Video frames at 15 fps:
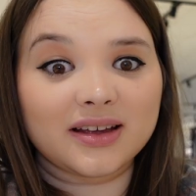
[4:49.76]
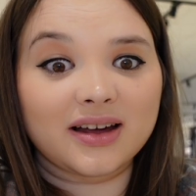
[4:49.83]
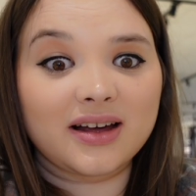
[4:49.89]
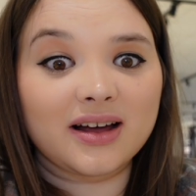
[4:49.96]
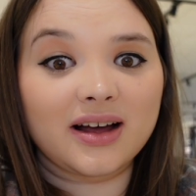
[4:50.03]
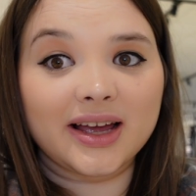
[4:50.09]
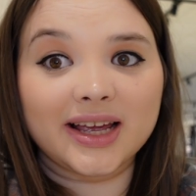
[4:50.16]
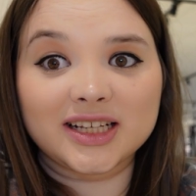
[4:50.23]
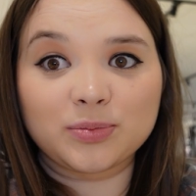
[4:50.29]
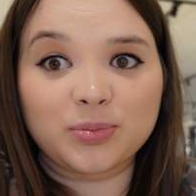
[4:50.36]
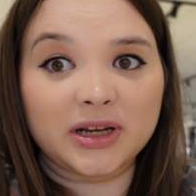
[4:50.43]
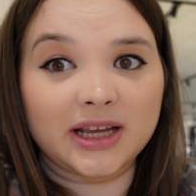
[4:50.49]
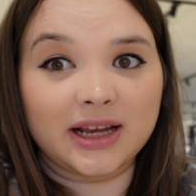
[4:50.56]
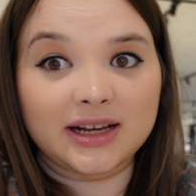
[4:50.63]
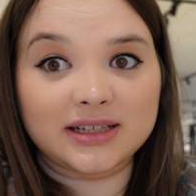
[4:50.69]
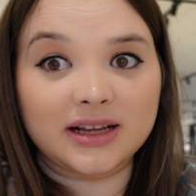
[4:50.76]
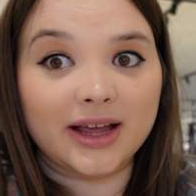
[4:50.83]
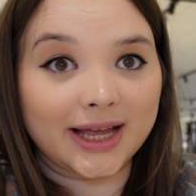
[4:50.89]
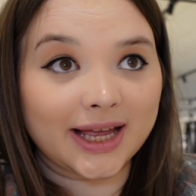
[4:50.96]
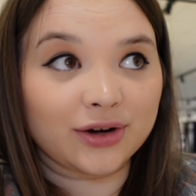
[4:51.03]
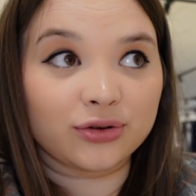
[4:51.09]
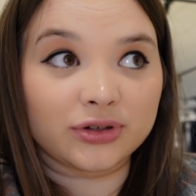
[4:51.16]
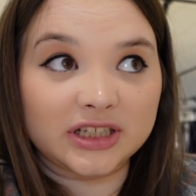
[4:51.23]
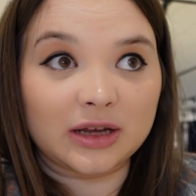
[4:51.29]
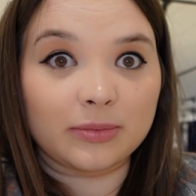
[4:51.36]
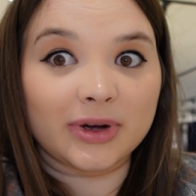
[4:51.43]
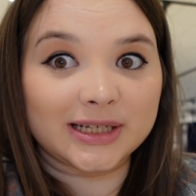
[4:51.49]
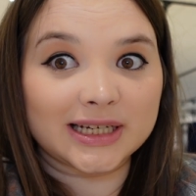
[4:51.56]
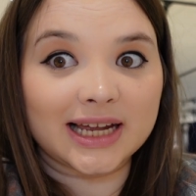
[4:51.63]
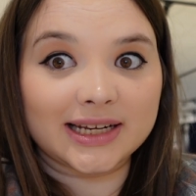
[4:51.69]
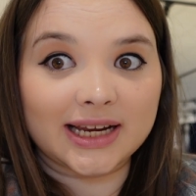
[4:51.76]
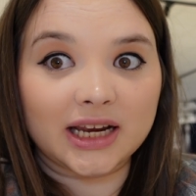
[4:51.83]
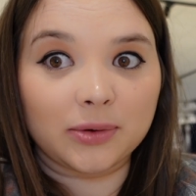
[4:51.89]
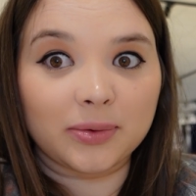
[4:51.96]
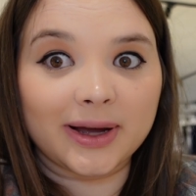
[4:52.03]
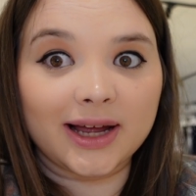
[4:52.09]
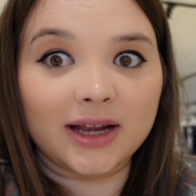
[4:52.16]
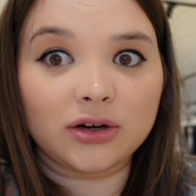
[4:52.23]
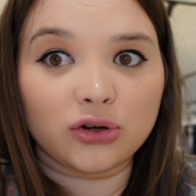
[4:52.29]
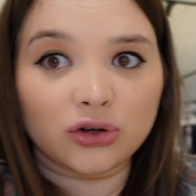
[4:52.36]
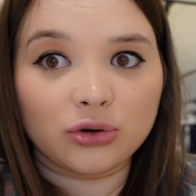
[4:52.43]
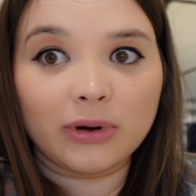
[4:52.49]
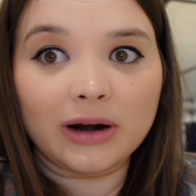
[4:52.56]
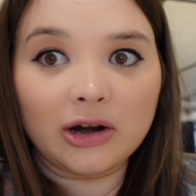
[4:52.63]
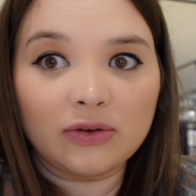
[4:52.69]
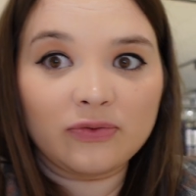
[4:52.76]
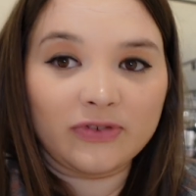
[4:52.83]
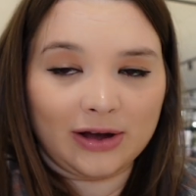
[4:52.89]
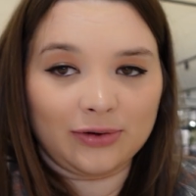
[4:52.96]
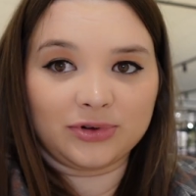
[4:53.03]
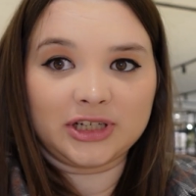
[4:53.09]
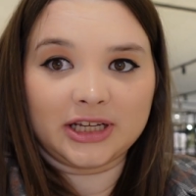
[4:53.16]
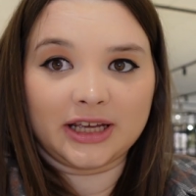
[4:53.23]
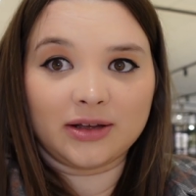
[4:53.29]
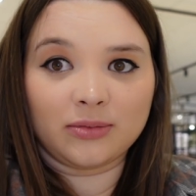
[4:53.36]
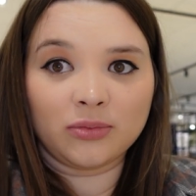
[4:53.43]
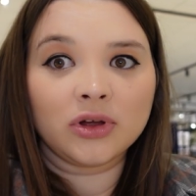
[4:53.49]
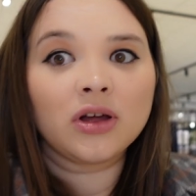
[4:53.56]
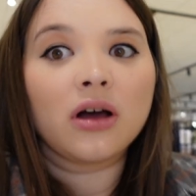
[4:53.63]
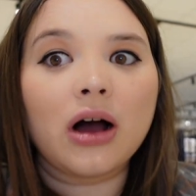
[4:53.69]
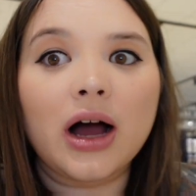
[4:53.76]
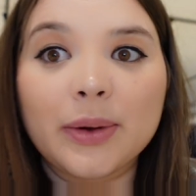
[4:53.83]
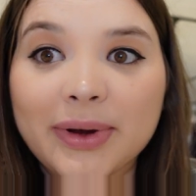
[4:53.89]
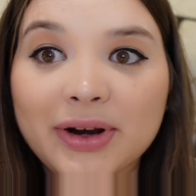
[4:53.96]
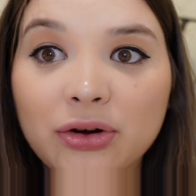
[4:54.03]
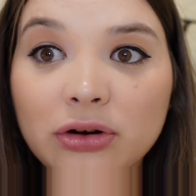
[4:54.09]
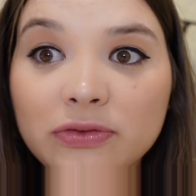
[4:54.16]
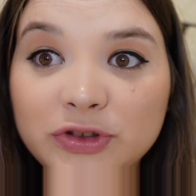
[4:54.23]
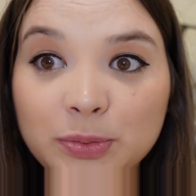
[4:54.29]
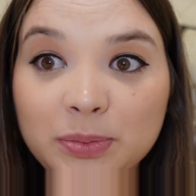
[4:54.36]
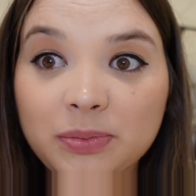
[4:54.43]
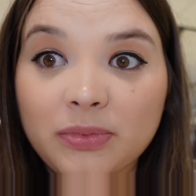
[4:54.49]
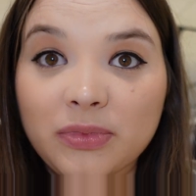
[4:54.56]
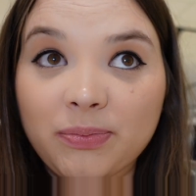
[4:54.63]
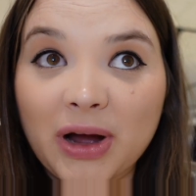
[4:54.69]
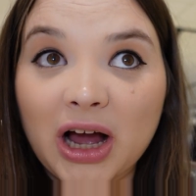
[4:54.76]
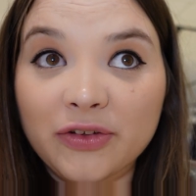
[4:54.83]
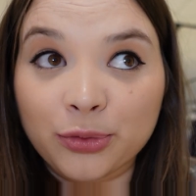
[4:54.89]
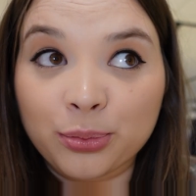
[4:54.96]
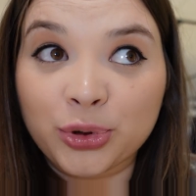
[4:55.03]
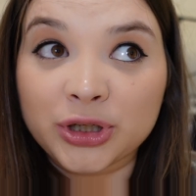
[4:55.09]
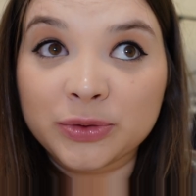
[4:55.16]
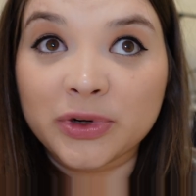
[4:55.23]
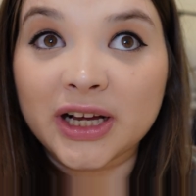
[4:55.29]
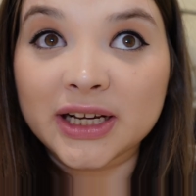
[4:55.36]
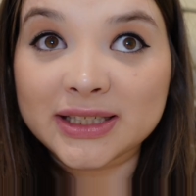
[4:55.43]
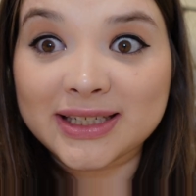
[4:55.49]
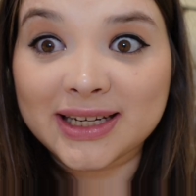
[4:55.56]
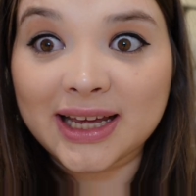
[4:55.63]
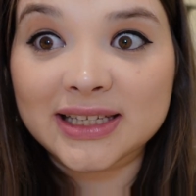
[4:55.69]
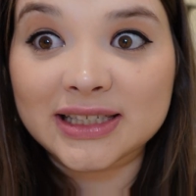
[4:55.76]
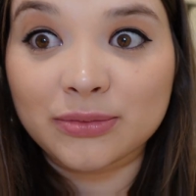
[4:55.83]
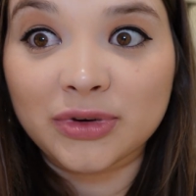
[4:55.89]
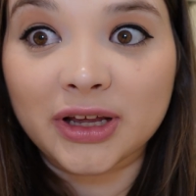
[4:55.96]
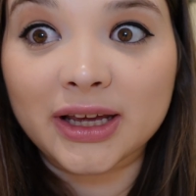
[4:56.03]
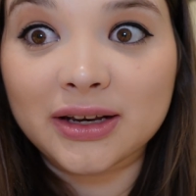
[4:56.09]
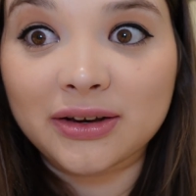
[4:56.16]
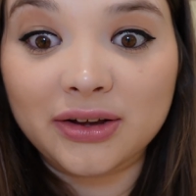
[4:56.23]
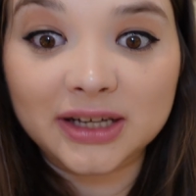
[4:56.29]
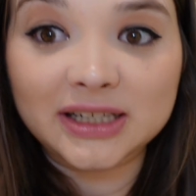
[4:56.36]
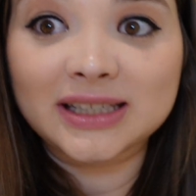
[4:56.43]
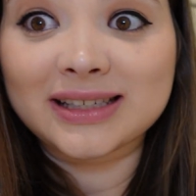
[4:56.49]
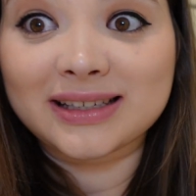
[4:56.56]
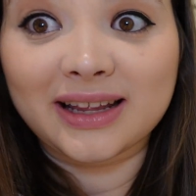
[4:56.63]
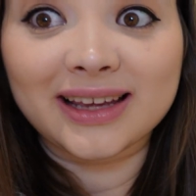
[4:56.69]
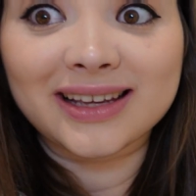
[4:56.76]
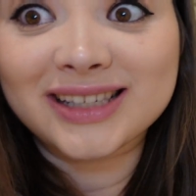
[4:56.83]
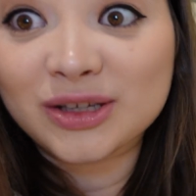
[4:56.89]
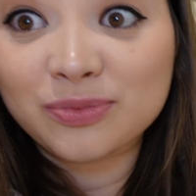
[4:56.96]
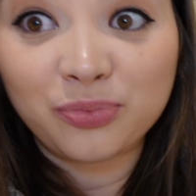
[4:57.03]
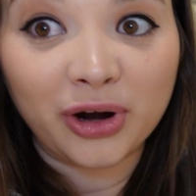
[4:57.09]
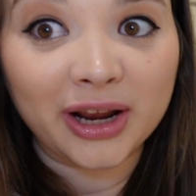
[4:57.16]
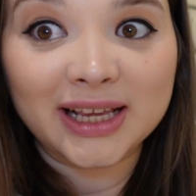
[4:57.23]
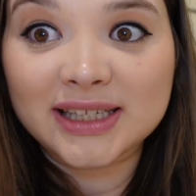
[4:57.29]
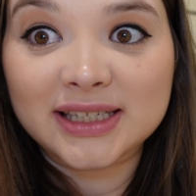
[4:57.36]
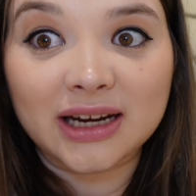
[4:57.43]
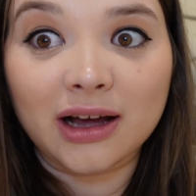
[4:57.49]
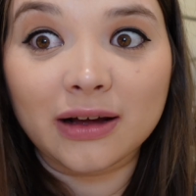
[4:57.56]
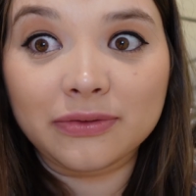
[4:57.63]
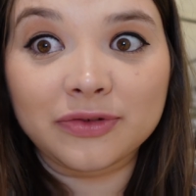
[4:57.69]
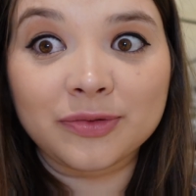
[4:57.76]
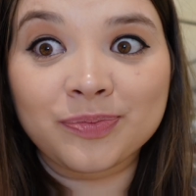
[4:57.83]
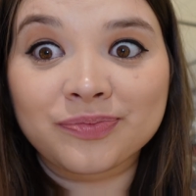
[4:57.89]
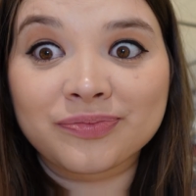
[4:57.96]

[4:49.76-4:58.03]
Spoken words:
Guys, please, I cannot take my dad anywhere. Look where I found him. I went off to Bath and Body Works to get some like nice like spray stuff.